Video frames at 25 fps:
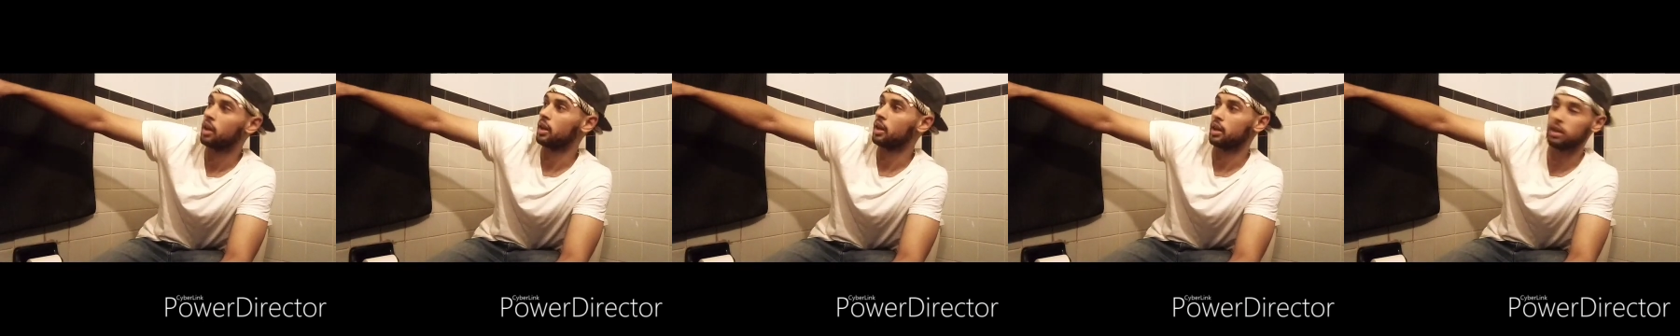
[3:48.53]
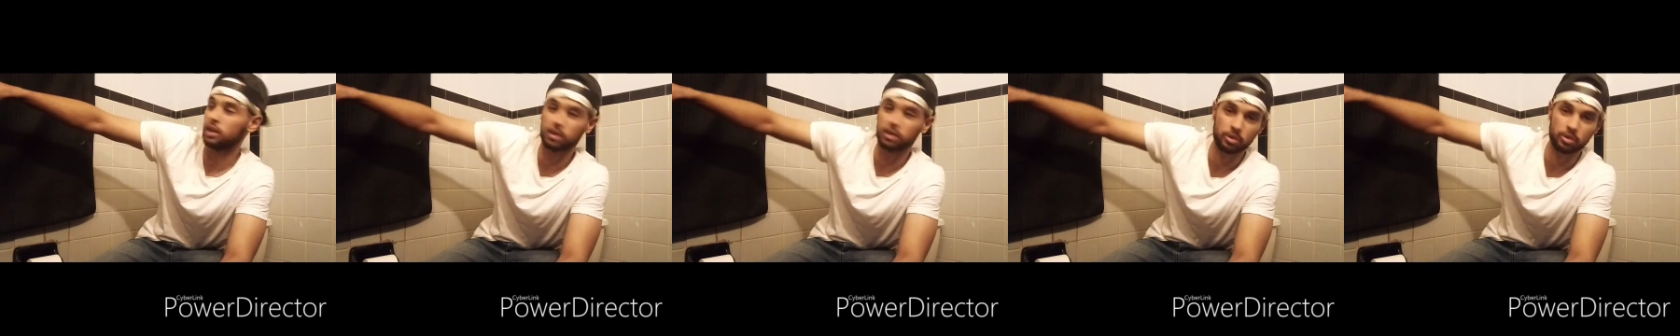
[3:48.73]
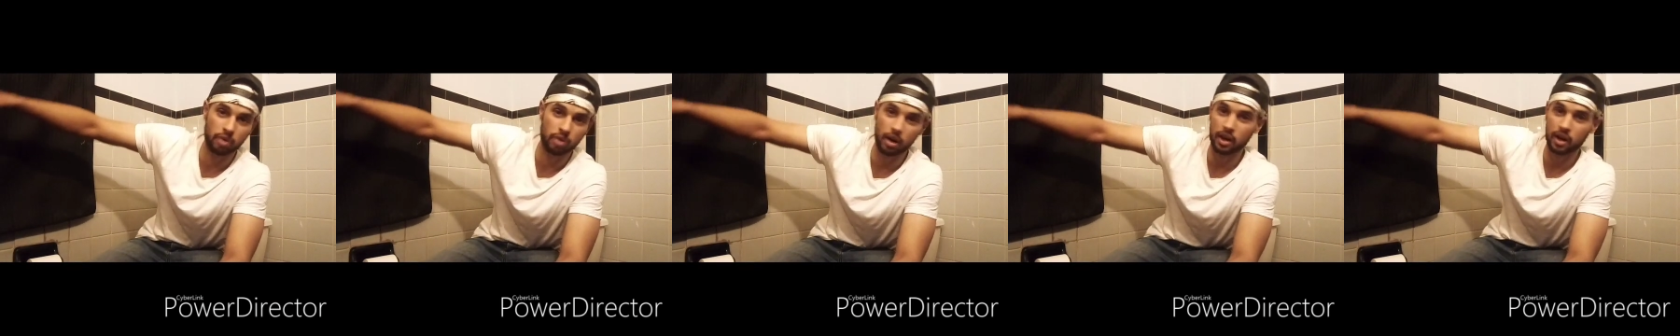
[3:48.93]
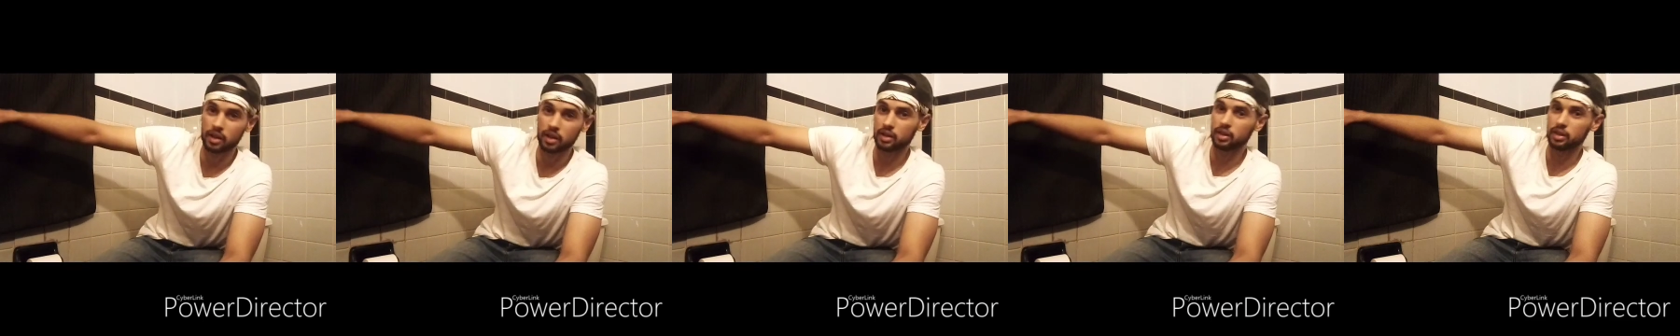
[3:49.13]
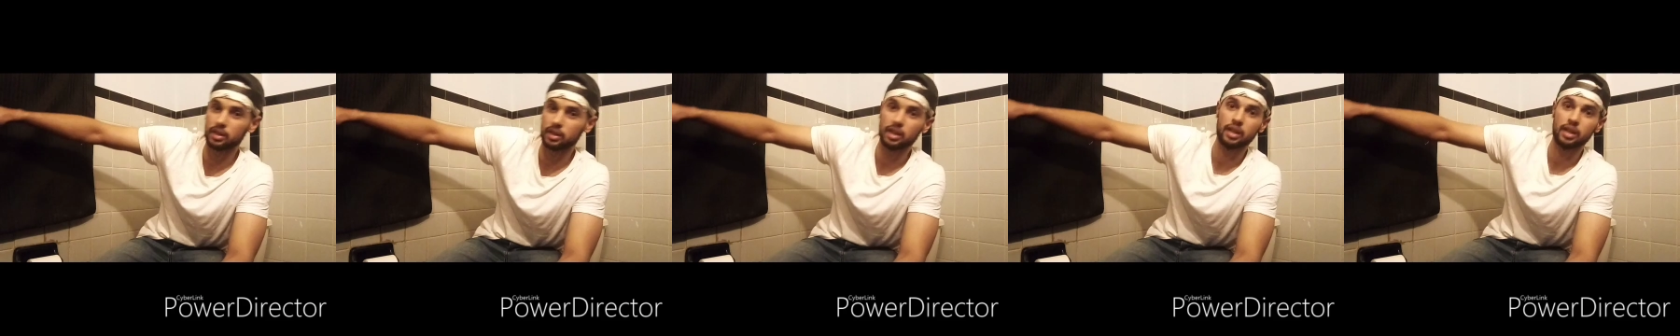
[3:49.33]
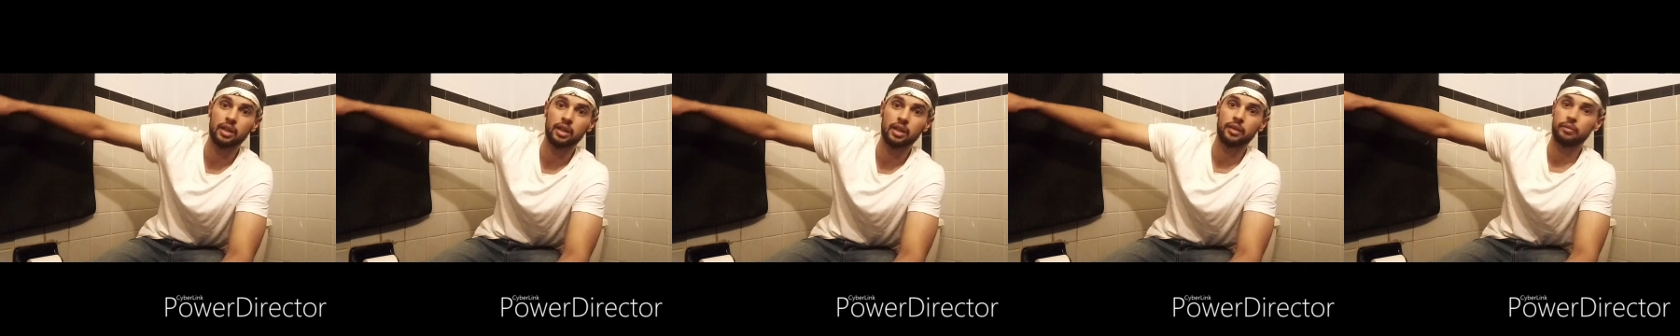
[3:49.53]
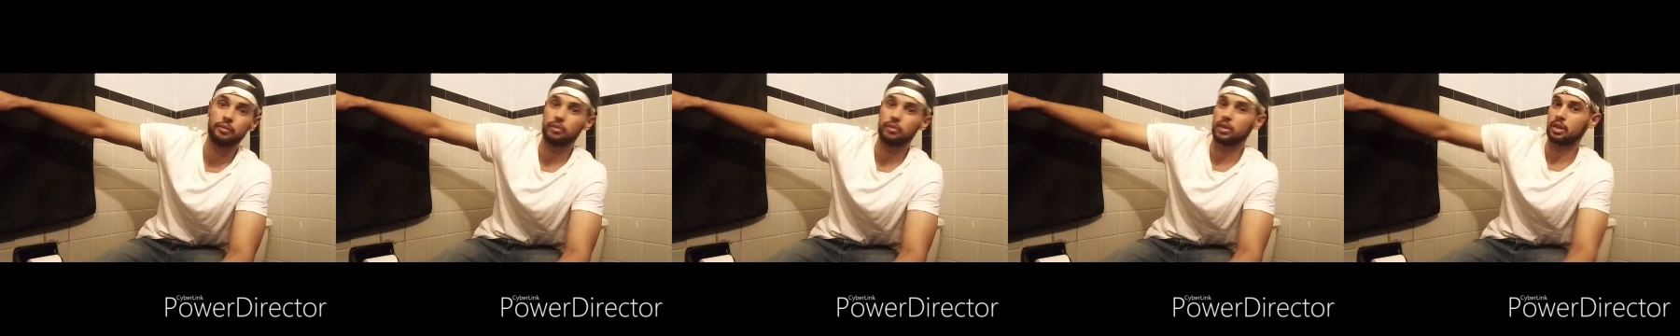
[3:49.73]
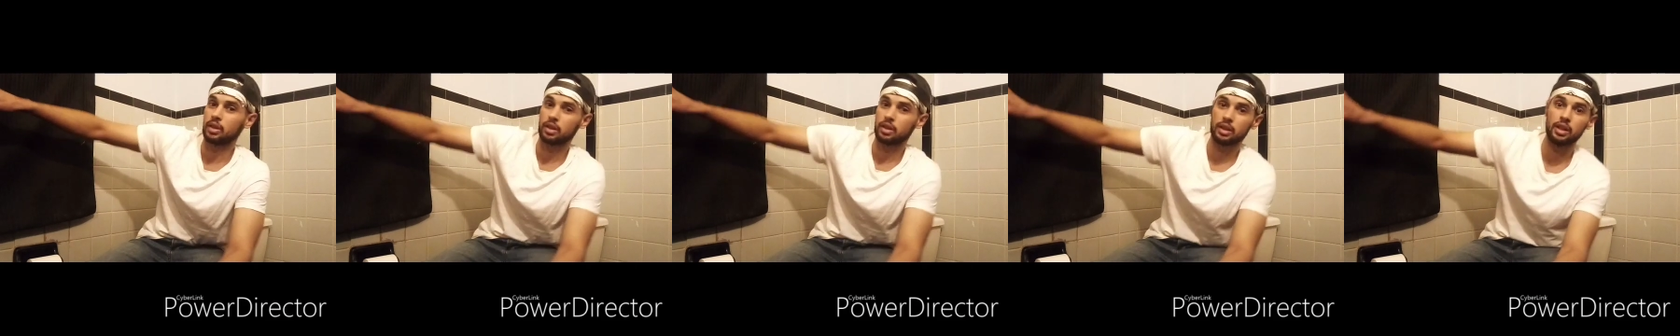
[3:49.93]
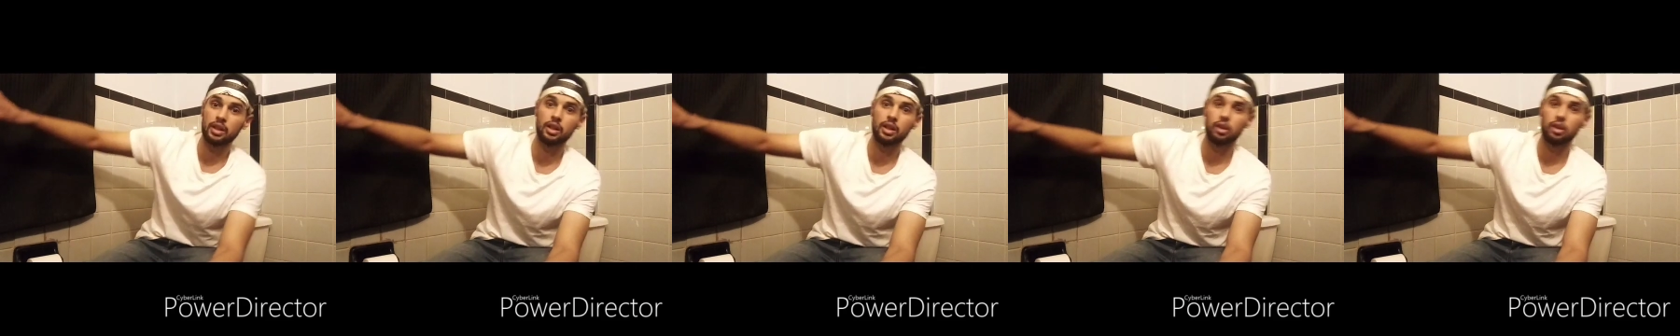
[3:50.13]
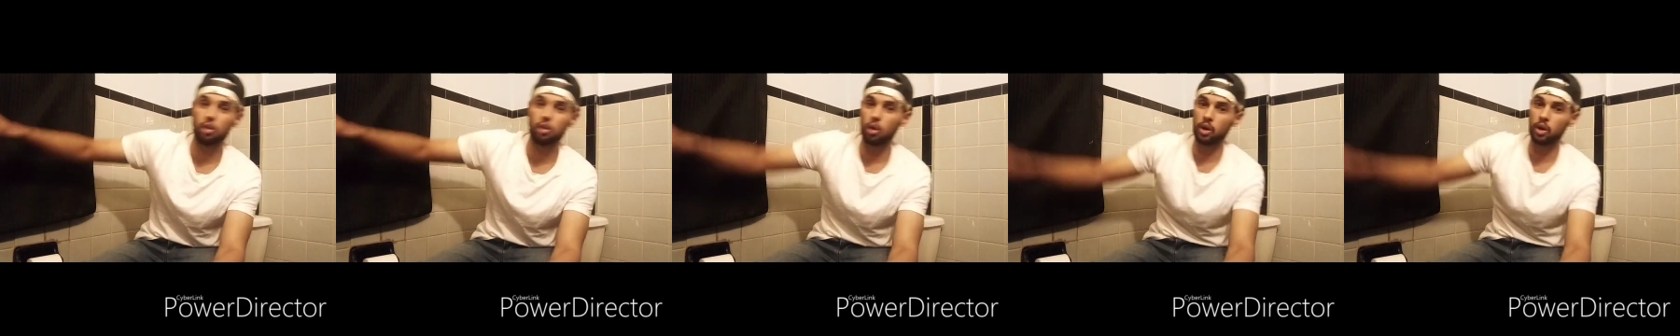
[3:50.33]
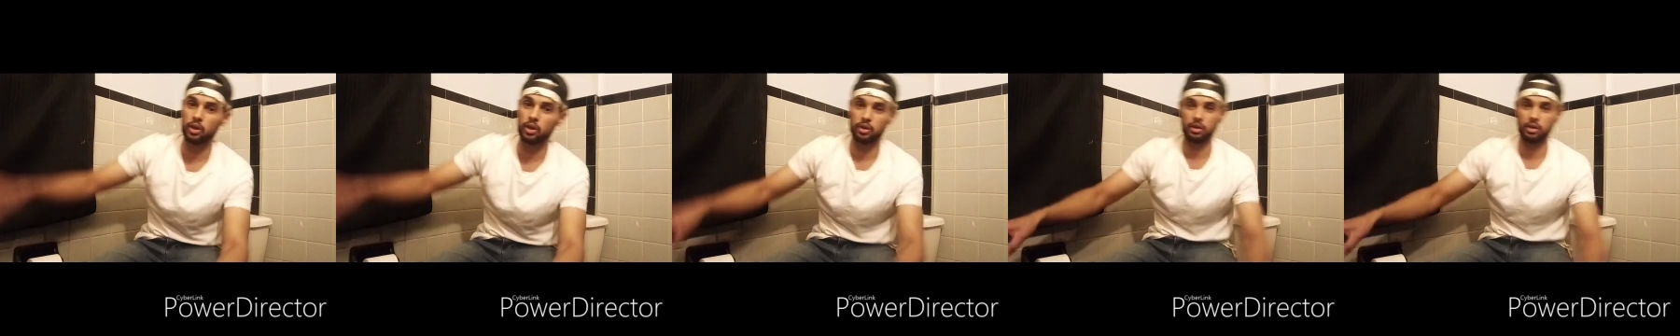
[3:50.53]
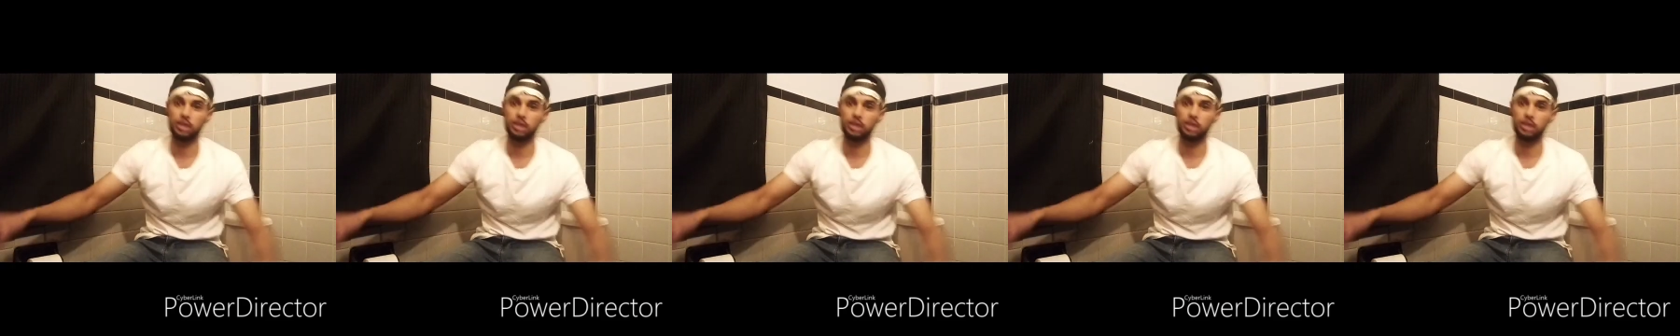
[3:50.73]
and try and get a lawyer and